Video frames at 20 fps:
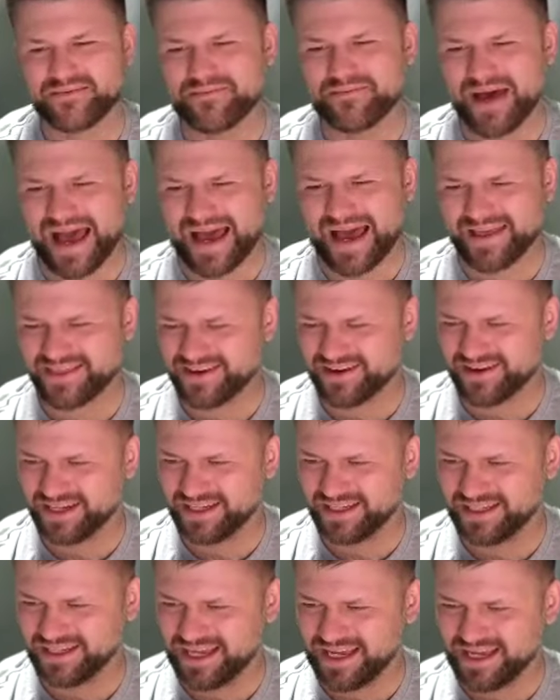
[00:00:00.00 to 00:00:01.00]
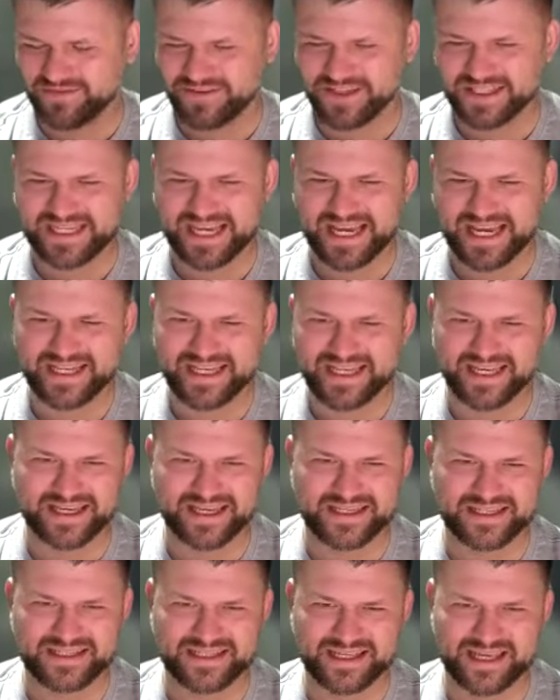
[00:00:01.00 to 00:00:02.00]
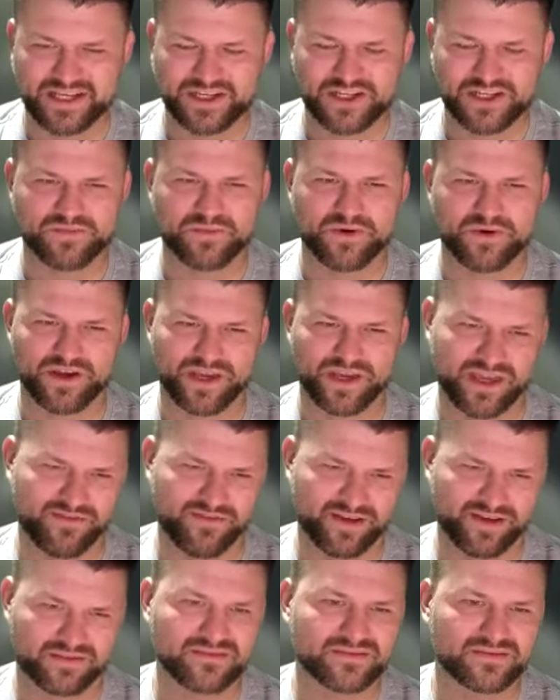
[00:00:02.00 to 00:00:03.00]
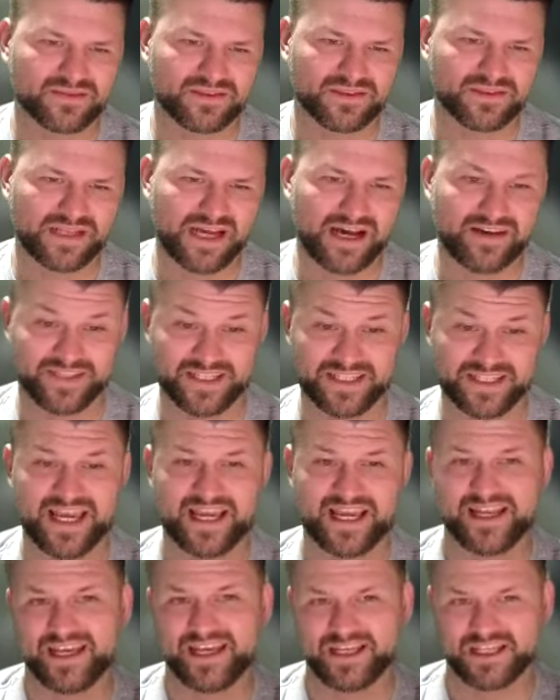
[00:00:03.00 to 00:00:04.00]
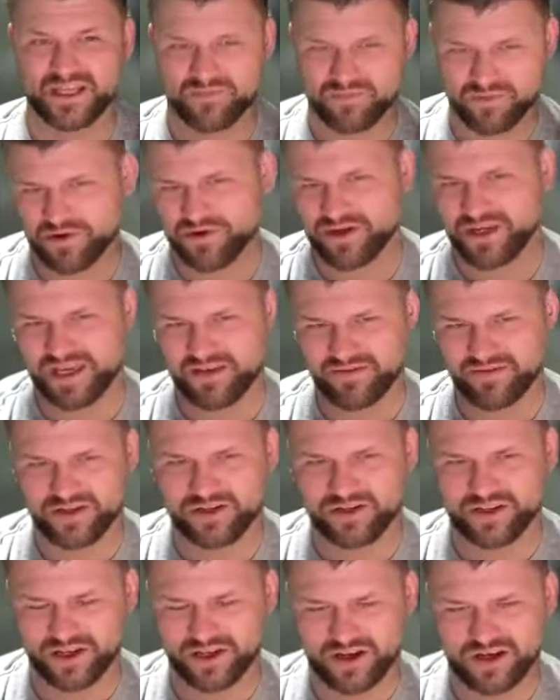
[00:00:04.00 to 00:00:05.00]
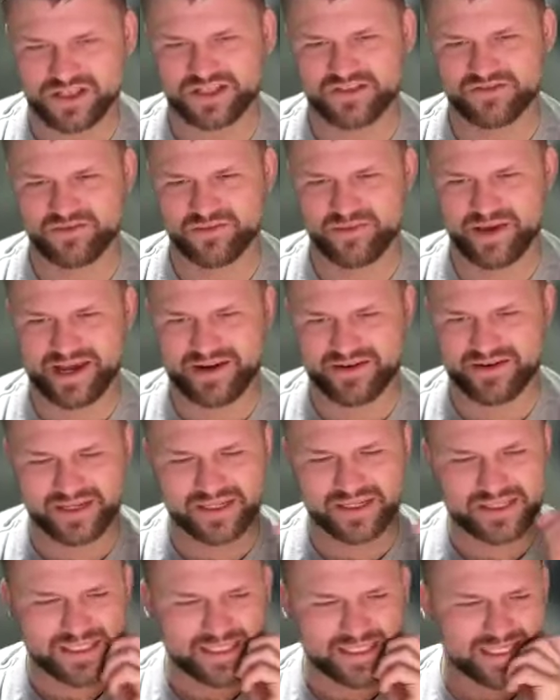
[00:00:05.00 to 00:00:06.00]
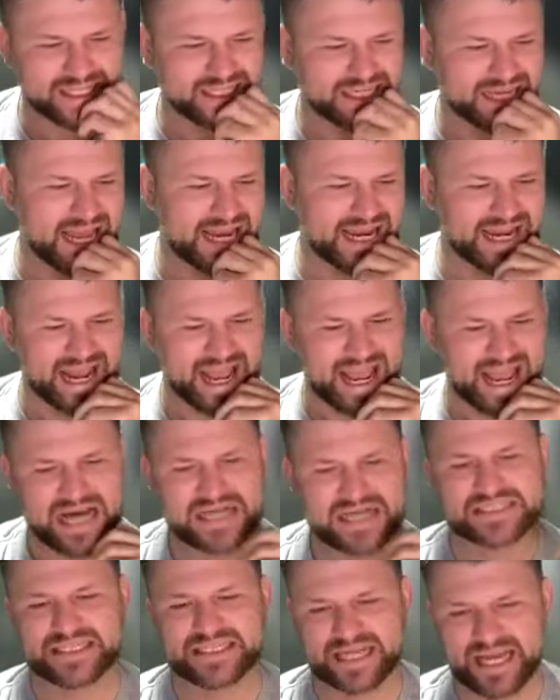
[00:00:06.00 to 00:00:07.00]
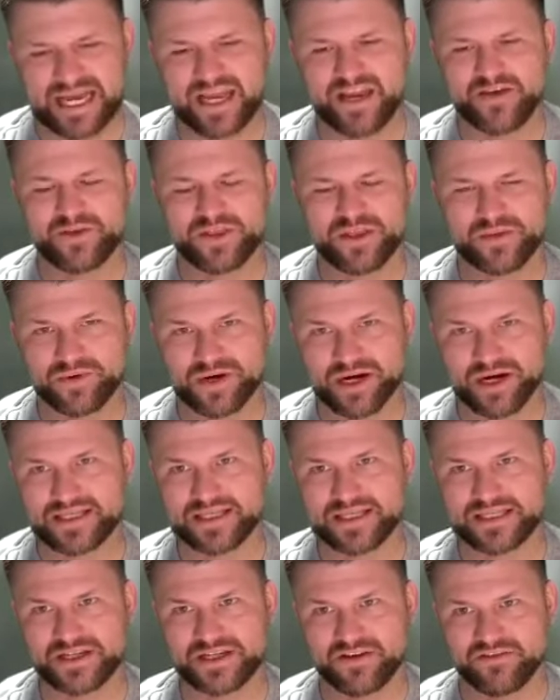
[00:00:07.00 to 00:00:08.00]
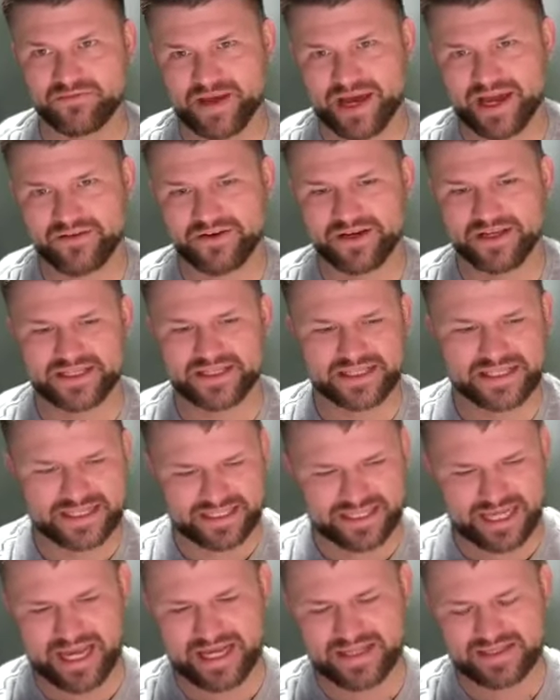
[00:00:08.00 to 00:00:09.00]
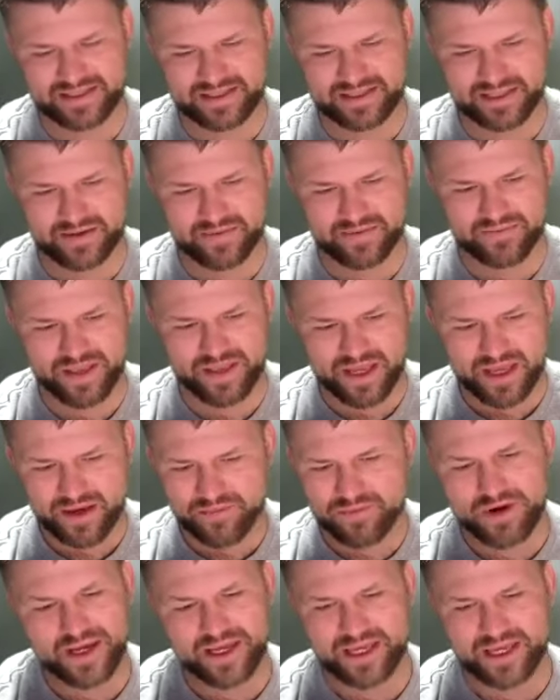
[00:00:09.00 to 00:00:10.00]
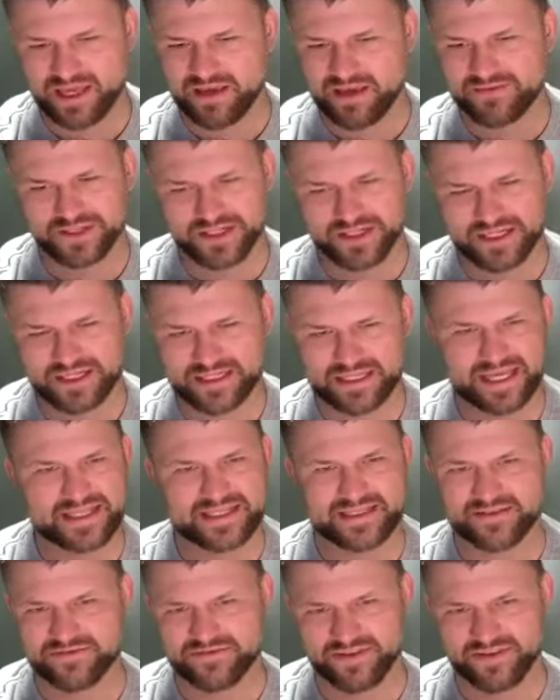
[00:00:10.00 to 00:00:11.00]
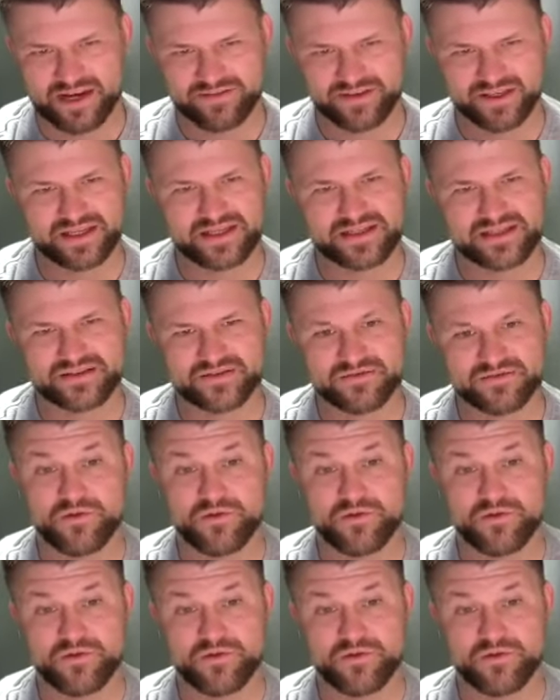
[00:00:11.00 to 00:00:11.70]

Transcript: math on it, and for 10 years, he just broke even. After 10 years, he broke even on the cost of the battery. And now, today, with the prices of batteries and the size of them, break even is less than 5 years for